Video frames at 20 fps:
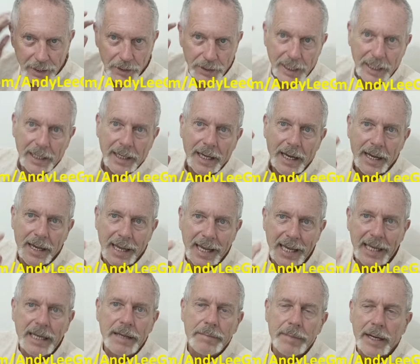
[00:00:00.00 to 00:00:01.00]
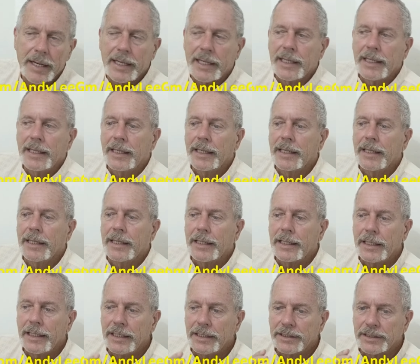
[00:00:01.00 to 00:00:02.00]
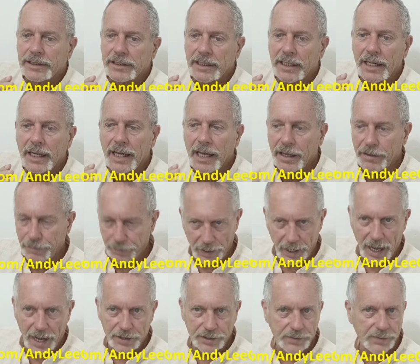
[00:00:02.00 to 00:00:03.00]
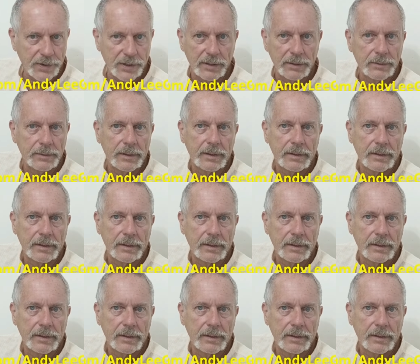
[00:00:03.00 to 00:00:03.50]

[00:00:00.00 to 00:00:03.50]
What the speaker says: okay, anybody is a philosopher.